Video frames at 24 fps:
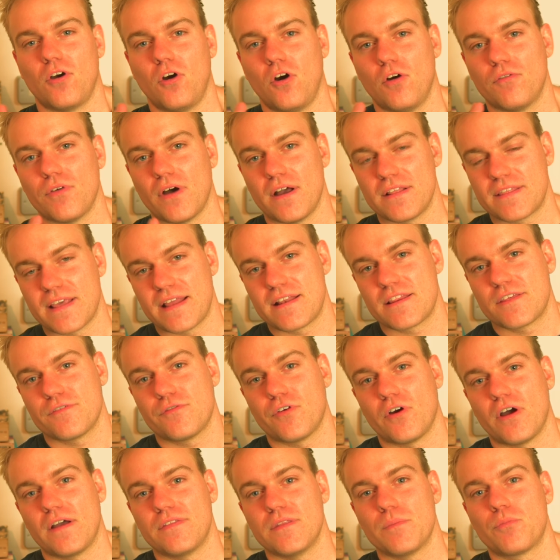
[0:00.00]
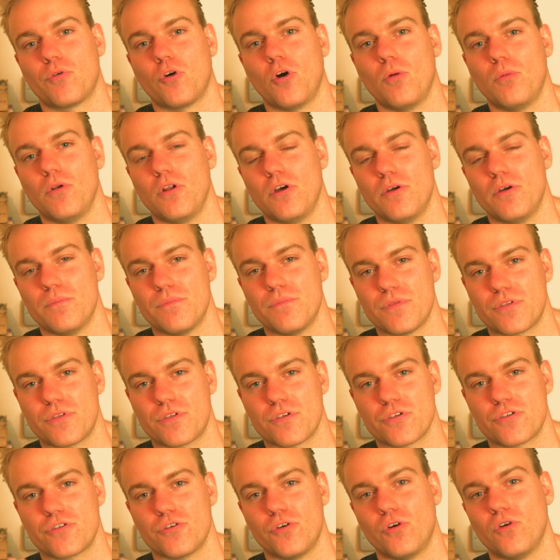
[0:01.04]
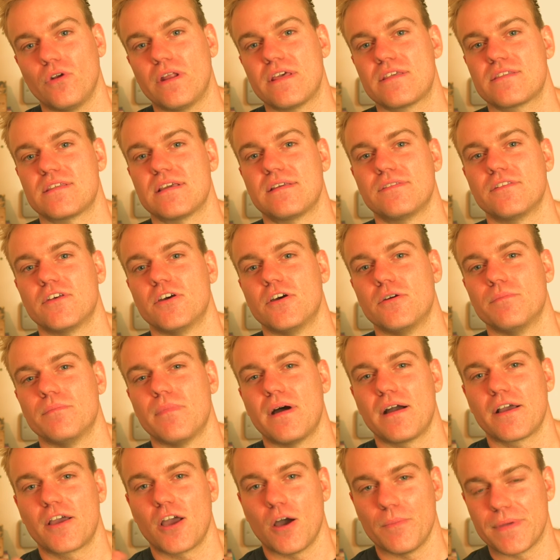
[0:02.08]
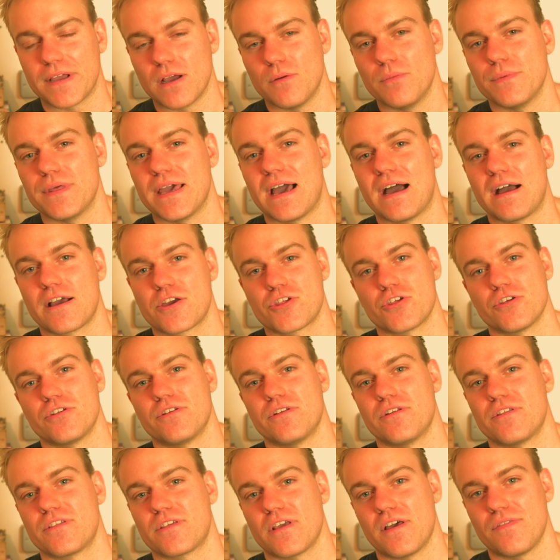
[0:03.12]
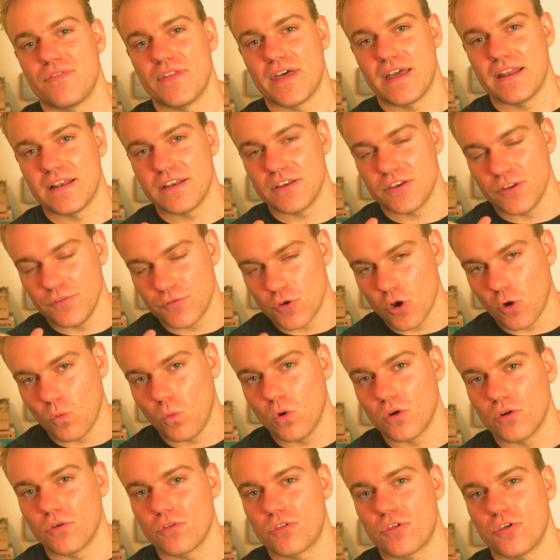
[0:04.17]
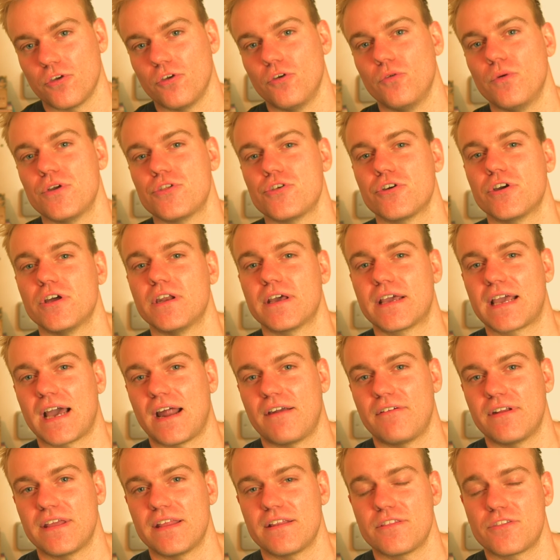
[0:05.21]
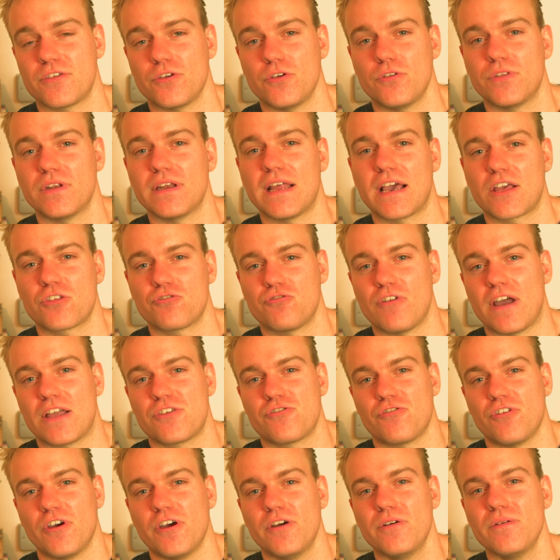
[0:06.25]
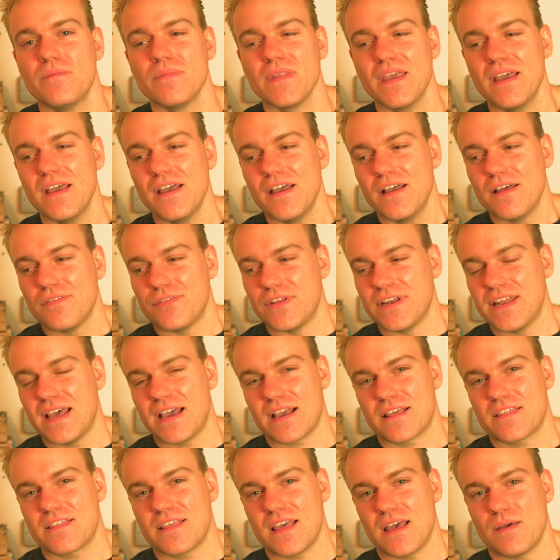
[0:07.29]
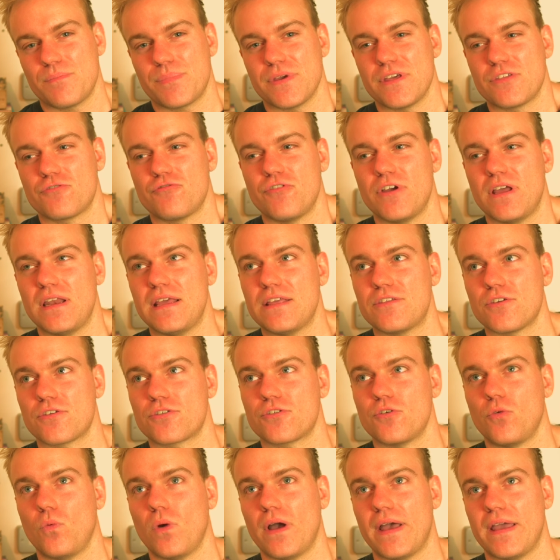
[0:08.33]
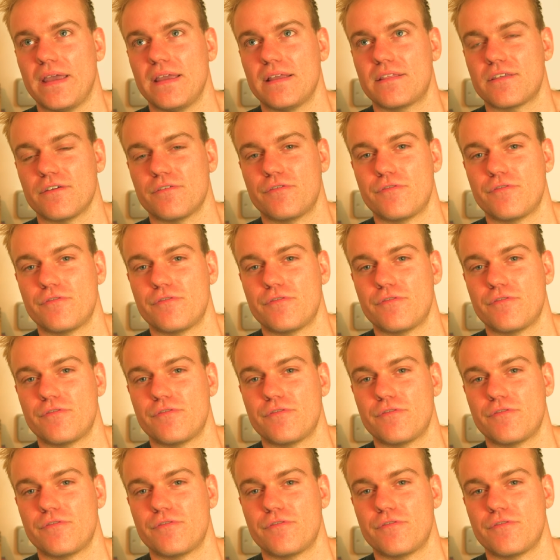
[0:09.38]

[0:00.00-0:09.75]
of identifying the problems, shortlisting them, coming up with the actions, and then you've got one or two which you're going to carry into the next retro. The next step is really just a way to